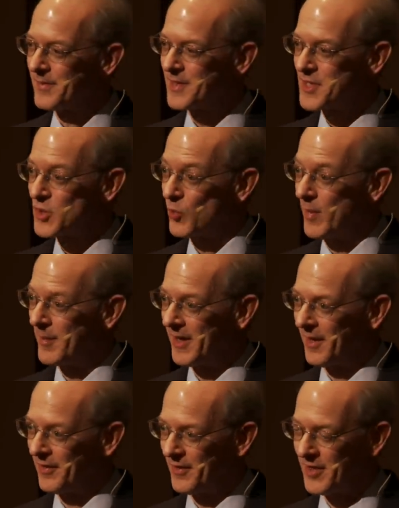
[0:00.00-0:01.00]
swimming
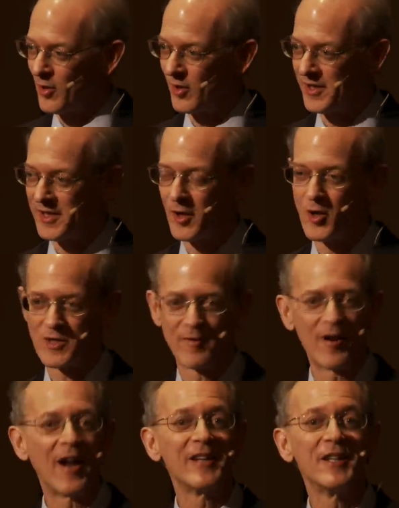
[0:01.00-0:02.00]
in the early years of
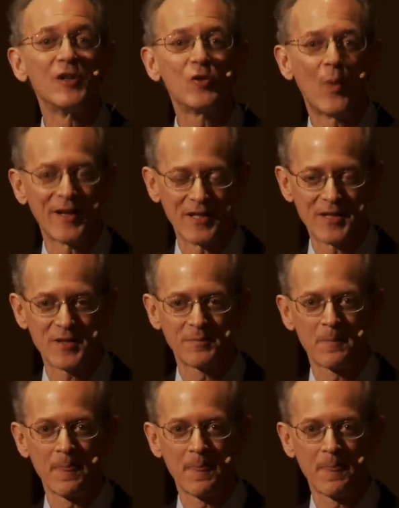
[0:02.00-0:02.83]
the 1920s.